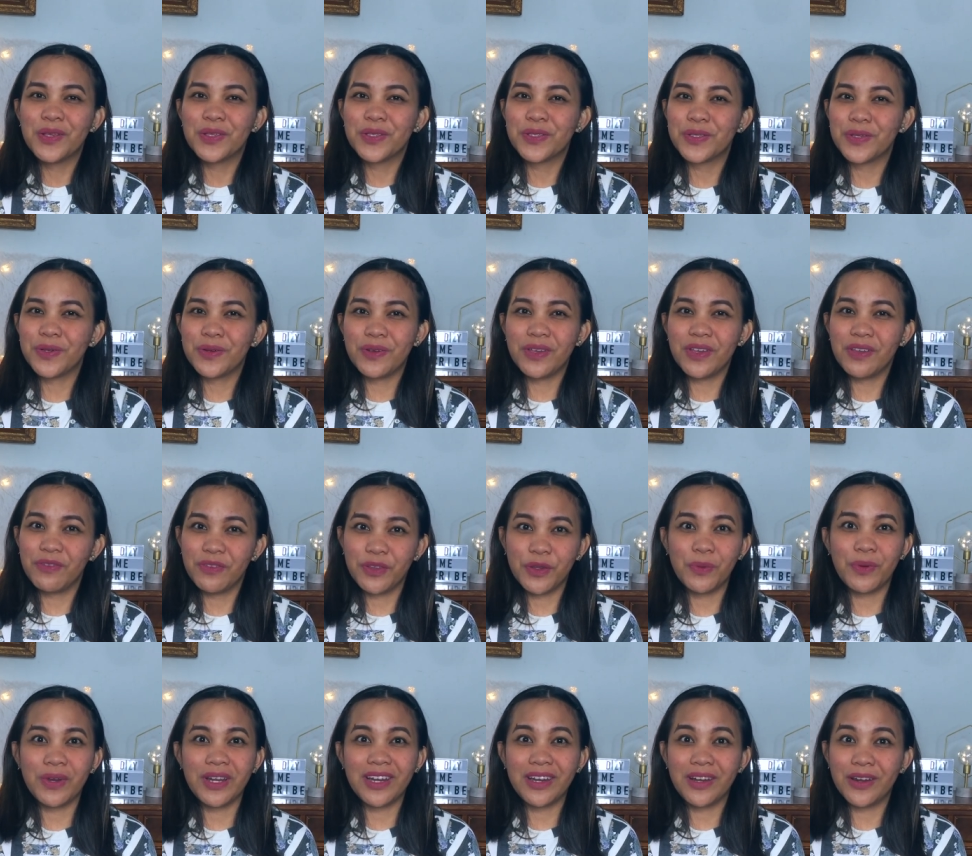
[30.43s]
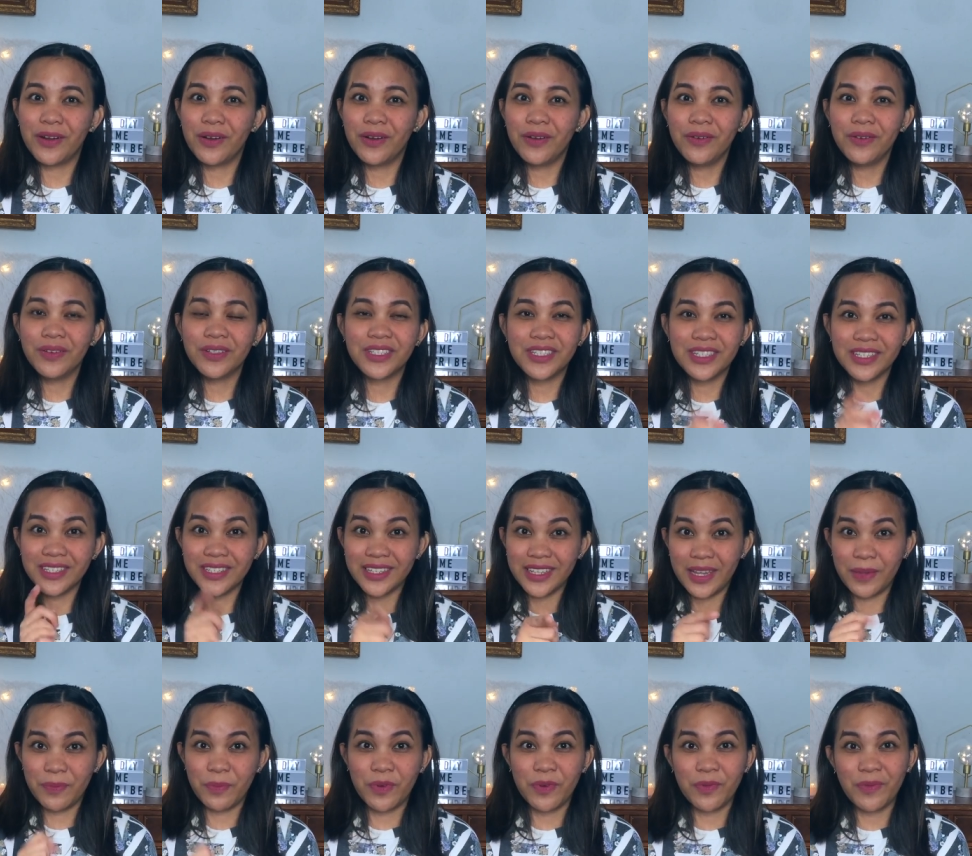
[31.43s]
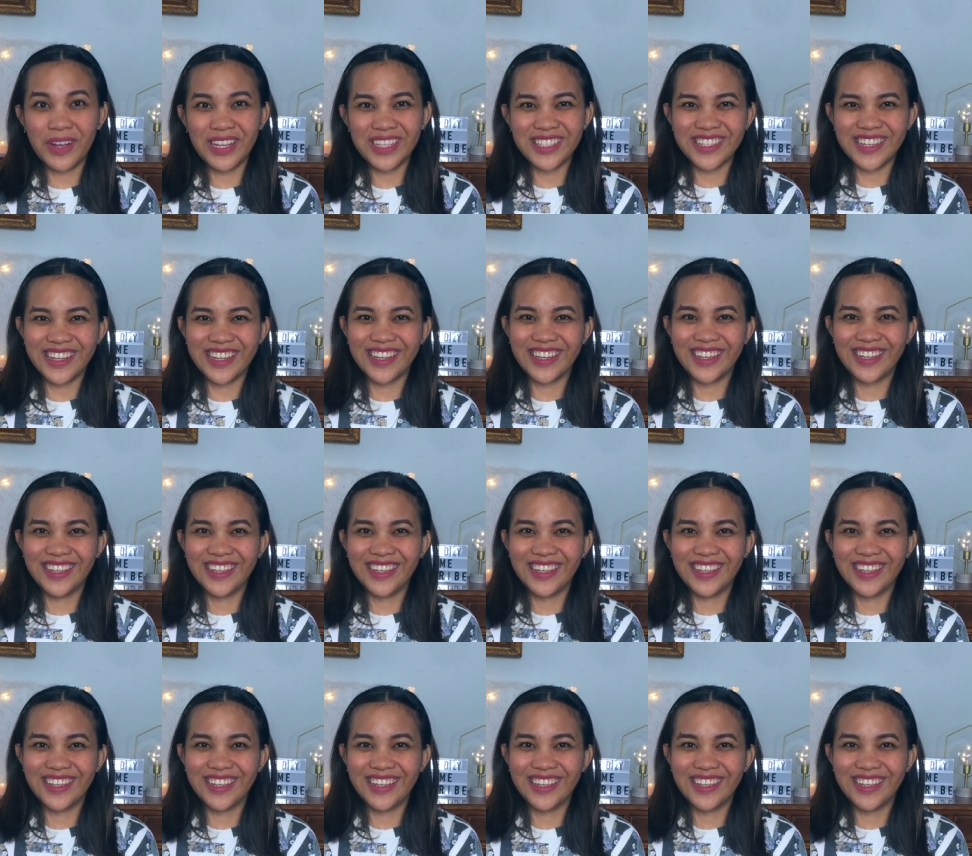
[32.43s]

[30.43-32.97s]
So if you want to know, just keep on watching.